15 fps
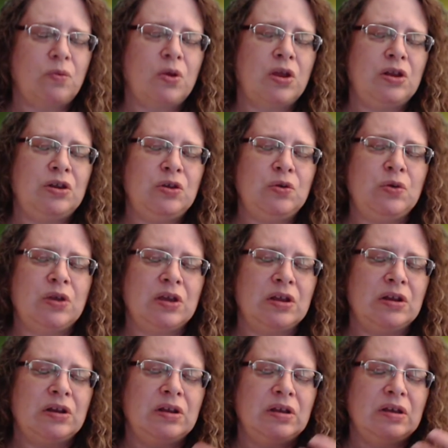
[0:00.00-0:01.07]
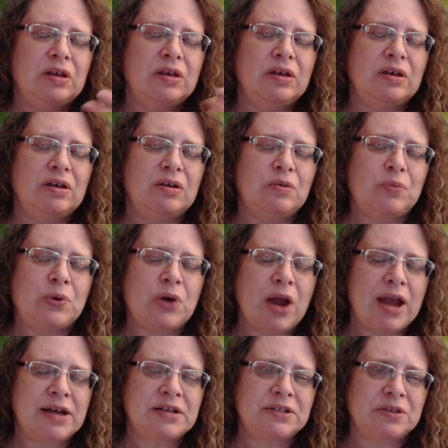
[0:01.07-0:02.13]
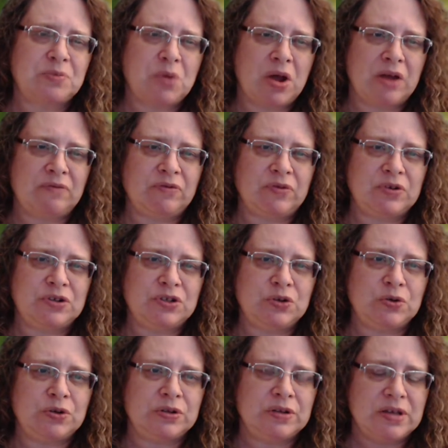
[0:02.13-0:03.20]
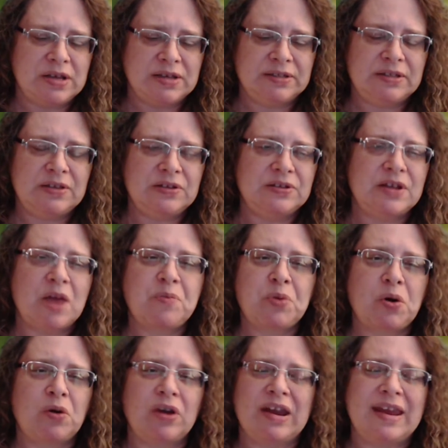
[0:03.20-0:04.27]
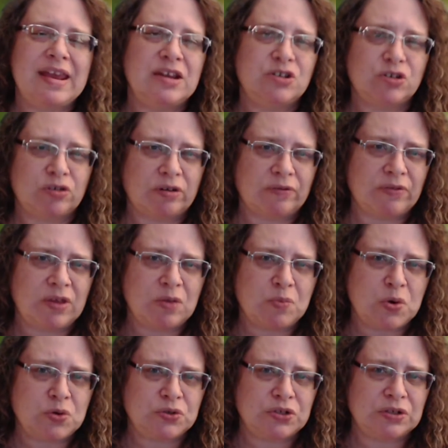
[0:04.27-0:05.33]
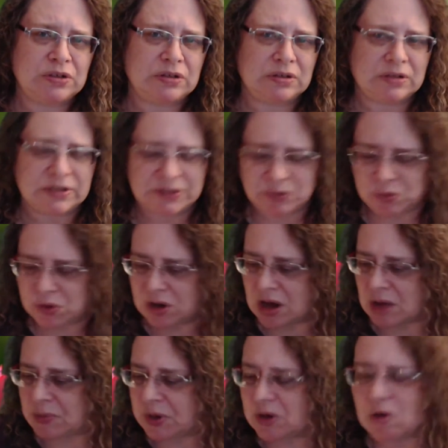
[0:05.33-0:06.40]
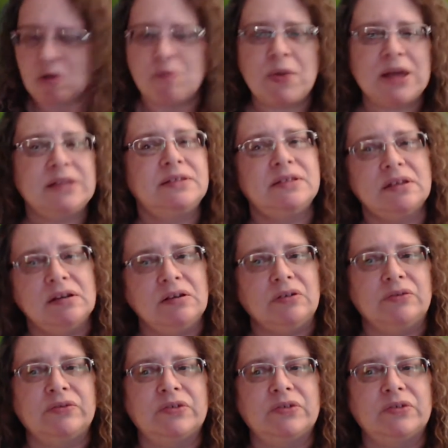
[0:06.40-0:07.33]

and you can practice the mindfulness, you can see the temporary nature of the emotion, because it will come and go by itself.